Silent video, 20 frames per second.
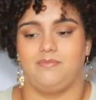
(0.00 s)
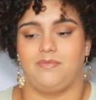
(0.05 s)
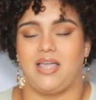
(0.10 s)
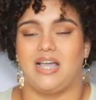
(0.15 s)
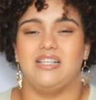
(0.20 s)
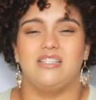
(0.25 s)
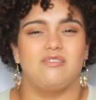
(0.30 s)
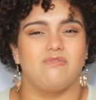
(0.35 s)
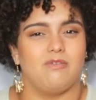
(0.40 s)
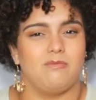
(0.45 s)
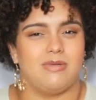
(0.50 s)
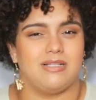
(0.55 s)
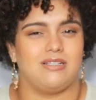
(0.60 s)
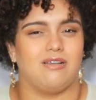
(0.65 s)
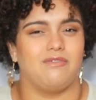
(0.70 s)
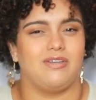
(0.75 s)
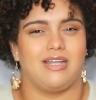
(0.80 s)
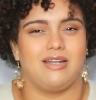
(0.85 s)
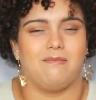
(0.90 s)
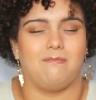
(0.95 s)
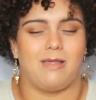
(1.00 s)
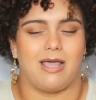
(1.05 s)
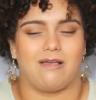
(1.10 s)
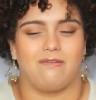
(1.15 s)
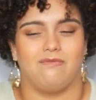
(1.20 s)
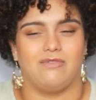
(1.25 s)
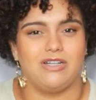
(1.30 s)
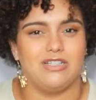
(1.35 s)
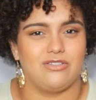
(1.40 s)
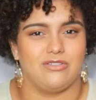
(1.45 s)
I just feel myself getting like
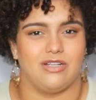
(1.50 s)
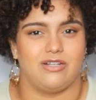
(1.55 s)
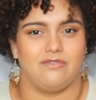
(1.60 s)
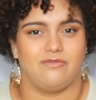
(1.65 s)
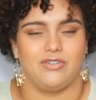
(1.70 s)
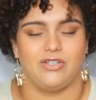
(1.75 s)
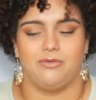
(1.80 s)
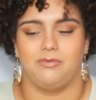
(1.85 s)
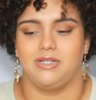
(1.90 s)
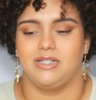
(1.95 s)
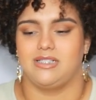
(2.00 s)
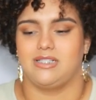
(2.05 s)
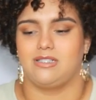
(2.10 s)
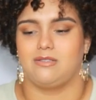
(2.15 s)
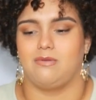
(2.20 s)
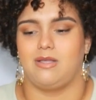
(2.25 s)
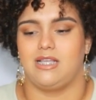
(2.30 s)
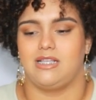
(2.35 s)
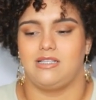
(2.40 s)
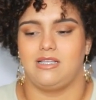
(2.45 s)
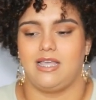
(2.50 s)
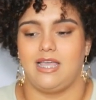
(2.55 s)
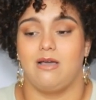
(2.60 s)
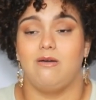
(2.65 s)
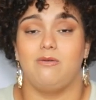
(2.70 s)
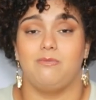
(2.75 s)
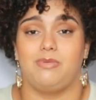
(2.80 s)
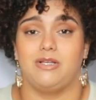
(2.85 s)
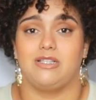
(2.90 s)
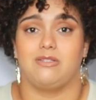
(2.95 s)
frustrated for you because it's, it, it
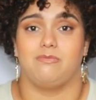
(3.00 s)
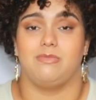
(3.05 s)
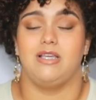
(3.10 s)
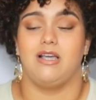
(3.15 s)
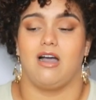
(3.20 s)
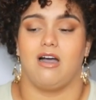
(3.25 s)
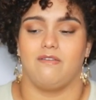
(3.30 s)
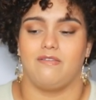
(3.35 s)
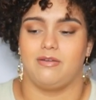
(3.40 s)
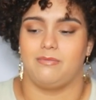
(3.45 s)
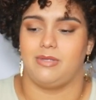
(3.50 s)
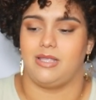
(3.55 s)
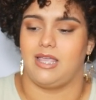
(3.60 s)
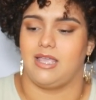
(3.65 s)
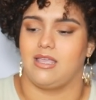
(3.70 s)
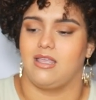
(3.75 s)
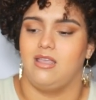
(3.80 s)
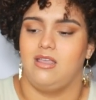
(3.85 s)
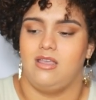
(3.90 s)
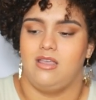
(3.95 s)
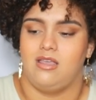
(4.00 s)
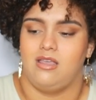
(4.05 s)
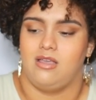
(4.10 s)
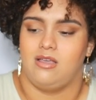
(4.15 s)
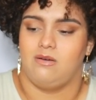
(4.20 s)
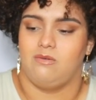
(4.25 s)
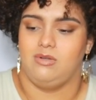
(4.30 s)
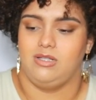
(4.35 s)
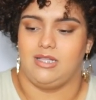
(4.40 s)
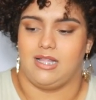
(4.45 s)
would piss me off. I'd be like,
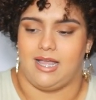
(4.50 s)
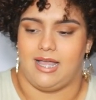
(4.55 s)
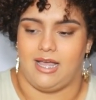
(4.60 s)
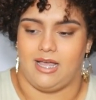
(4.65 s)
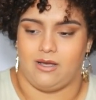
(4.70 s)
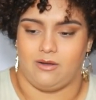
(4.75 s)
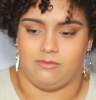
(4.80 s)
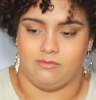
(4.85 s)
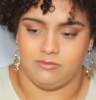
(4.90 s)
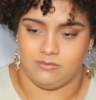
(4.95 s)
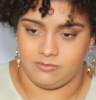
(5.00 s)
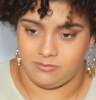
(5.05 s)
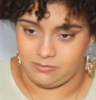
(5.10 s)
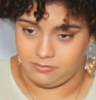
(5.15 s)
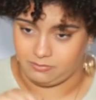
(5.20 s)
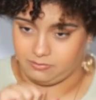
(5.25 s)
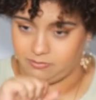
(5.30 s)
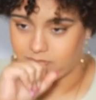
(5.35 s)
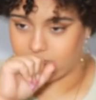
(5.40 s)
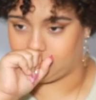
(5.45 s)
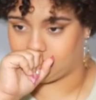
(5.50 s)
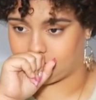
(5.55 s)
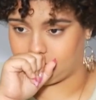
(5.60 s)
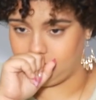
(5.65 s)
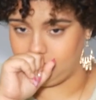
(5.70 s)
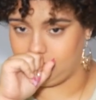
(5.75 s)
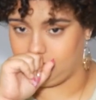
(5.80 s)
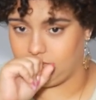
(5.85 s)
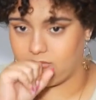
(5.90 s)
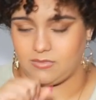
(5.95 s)
what the hell?
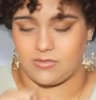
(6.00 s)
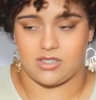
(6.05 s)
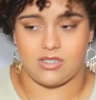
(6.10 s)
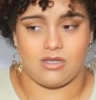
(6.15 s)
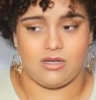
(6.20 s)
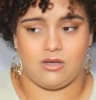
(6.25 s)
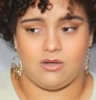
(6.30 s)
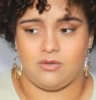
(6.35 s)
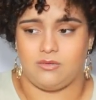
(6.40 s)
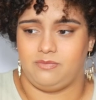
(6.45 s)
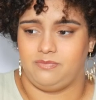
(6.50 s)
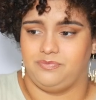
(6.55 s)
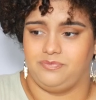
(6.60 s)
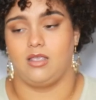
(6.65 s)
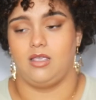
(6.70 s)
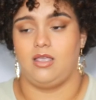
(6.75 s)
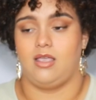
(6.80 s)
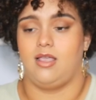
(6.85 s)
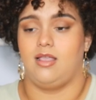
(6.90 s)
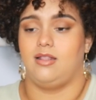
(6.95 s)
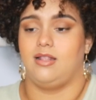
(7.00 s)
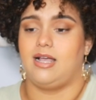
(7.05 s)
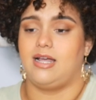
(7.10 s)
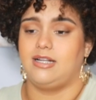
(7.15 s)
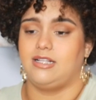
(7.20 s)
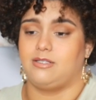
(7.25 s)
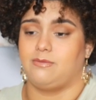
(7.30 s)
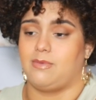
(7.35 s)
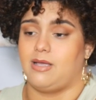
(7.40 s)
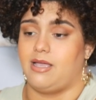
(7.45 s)
So, that
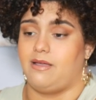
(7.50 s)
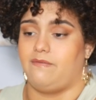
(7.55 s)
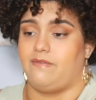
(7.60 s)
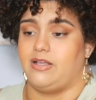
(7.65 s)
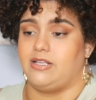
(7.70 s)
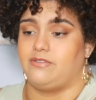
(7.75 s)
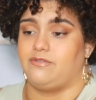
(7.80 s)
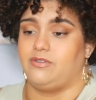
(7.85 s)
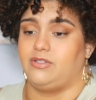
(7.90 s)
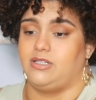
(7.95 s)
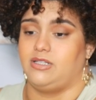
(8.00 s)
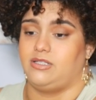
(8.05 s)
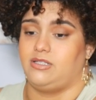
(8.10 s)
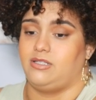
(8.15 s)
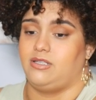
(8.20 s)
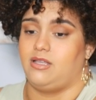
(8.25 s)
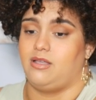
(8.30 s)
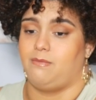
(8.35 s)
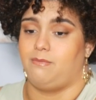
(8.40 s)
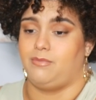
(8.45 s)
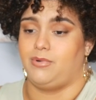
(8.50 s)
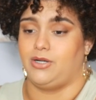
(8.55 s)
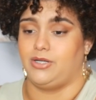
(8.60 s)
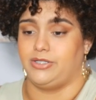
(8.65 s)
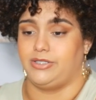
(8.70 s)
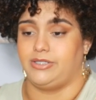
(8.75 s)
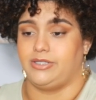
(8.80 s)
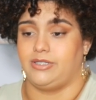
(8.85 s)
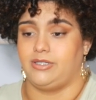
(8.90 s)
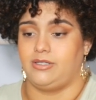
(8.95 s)
is my advice for this
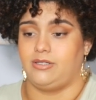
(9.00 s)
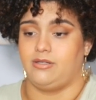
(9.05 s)
person.